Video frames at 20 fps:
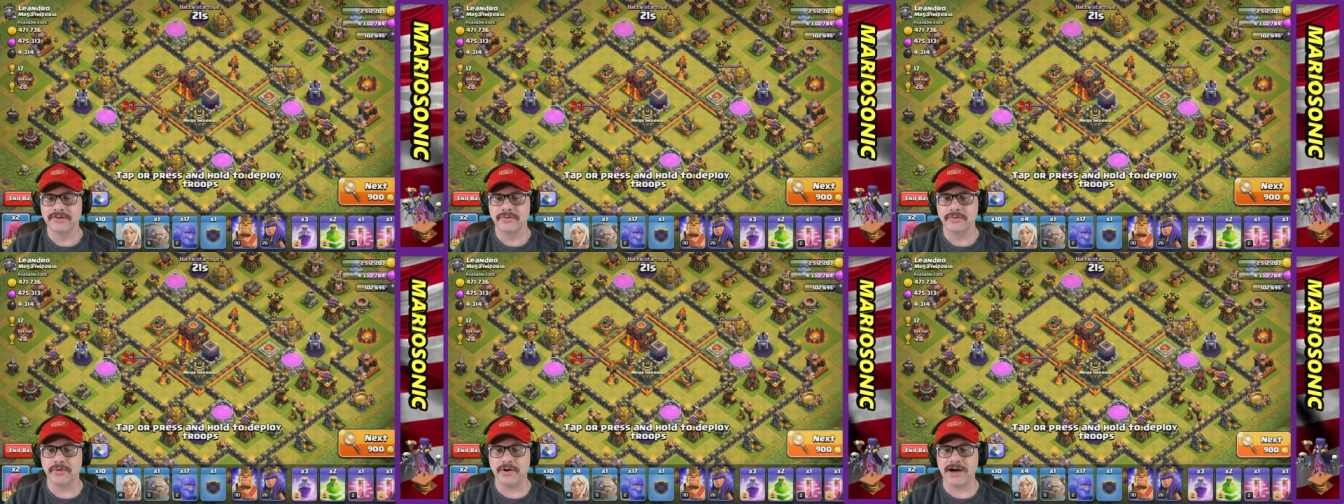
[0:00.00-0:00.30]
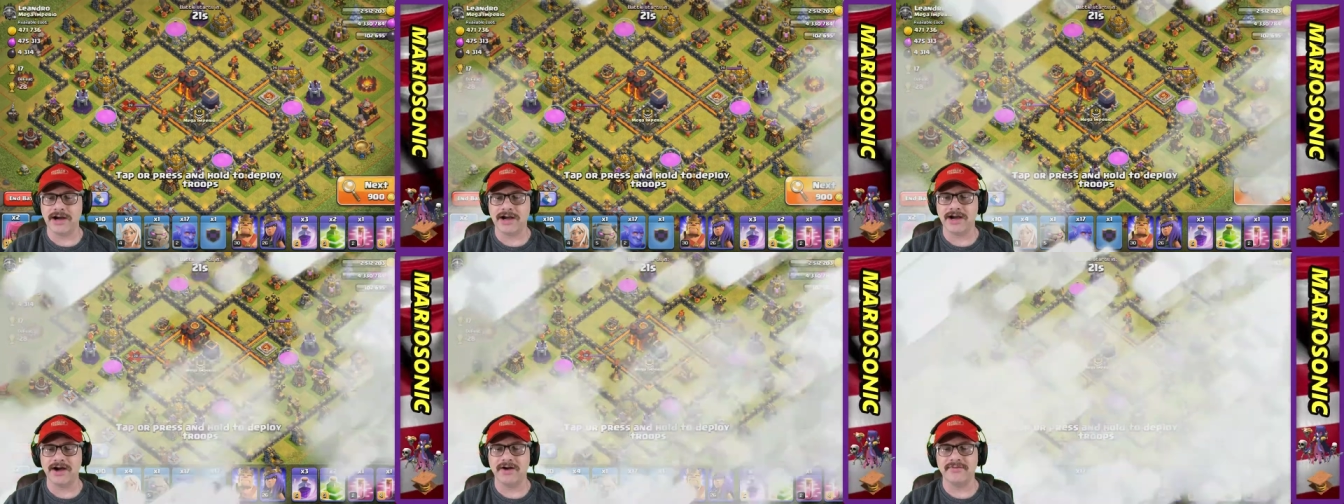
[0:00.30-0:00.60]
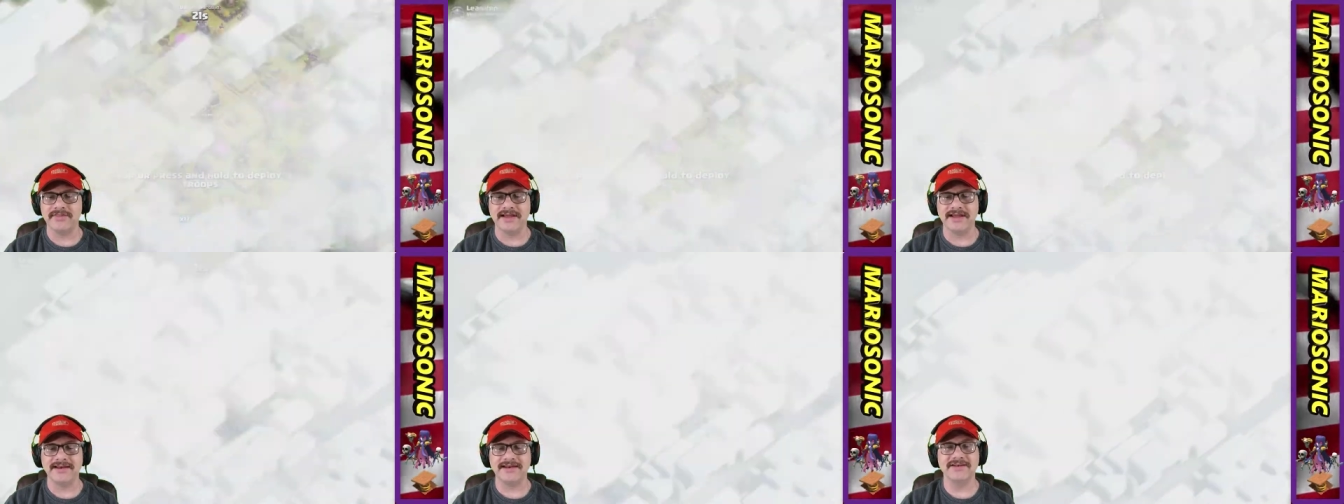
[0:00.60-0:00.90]
Wow,
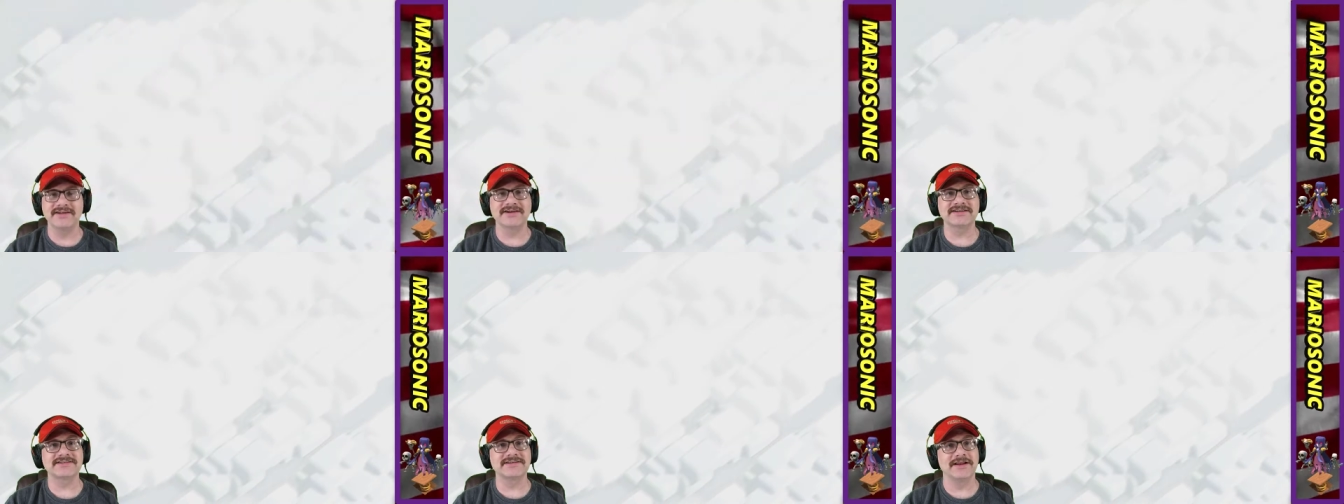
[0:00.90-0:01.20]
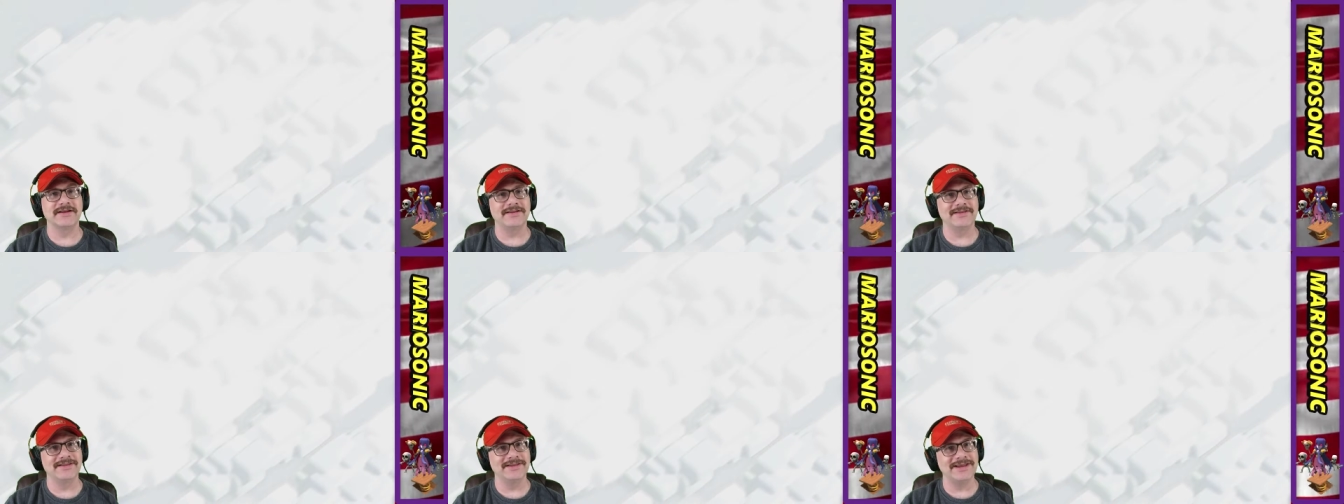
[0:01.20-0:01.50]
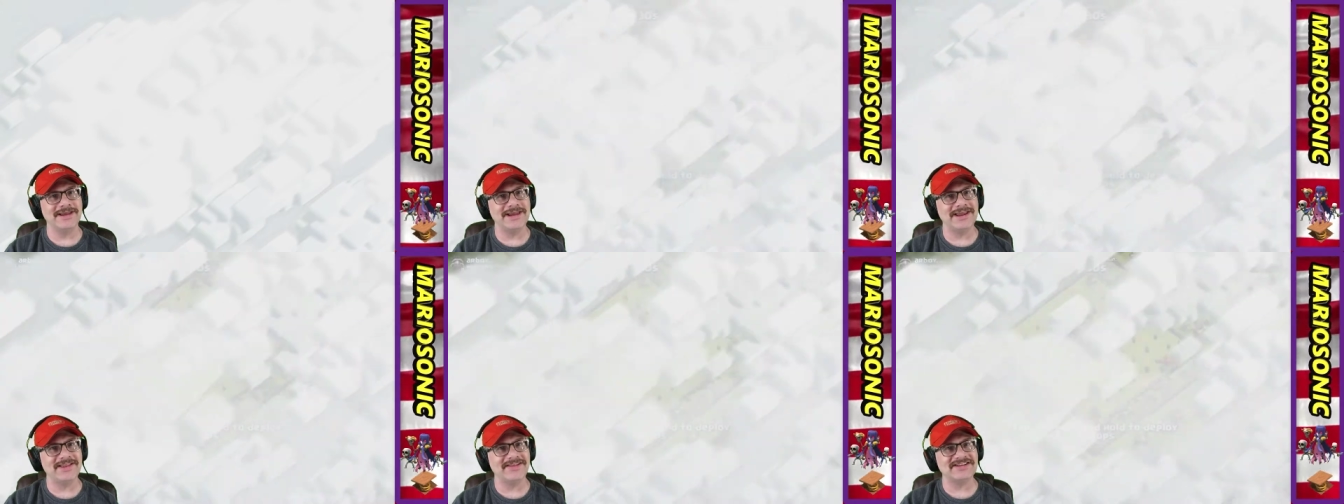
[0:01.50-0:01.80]
that looks a
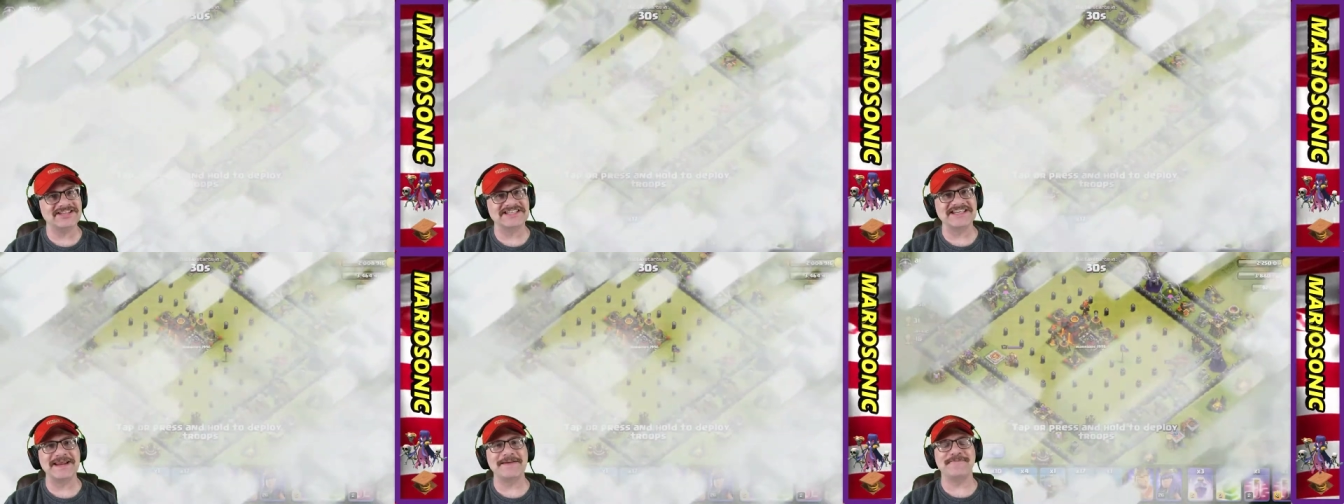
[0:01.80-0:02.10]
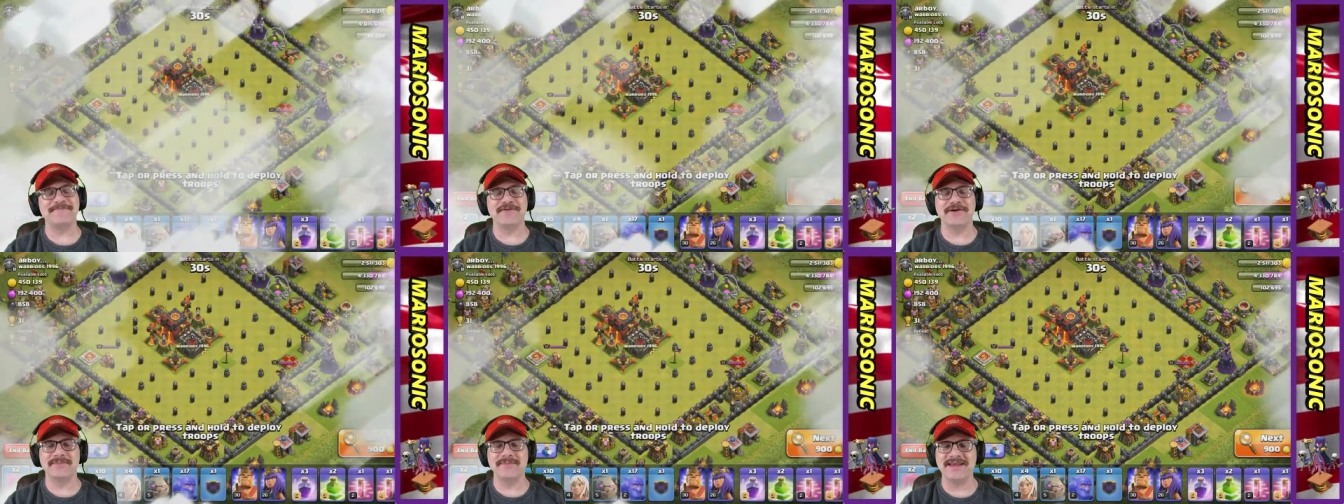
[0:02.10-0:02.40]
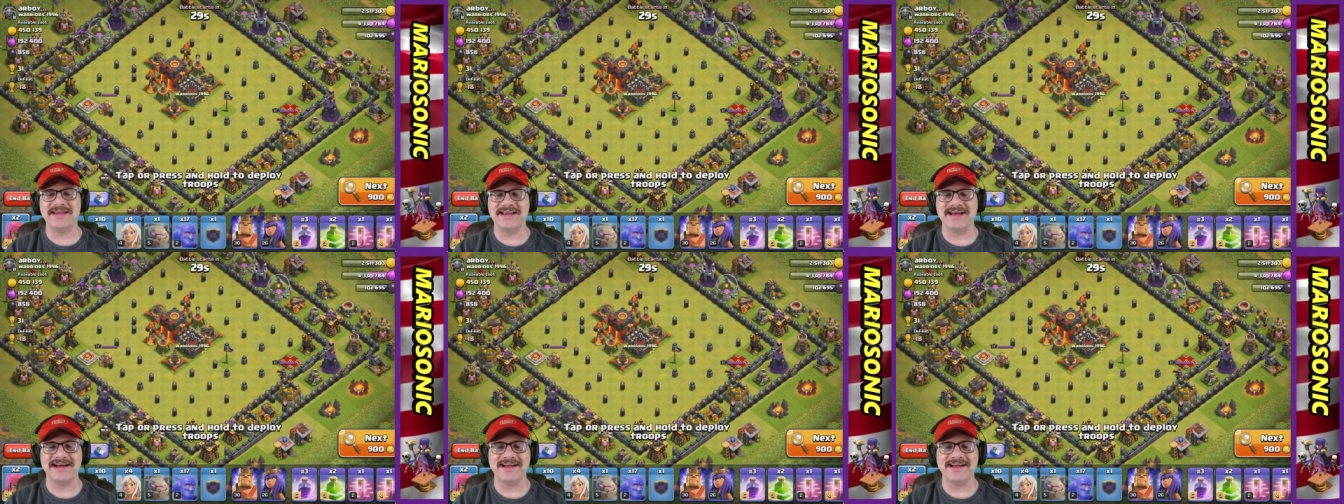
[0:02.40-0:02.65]
little steep for me.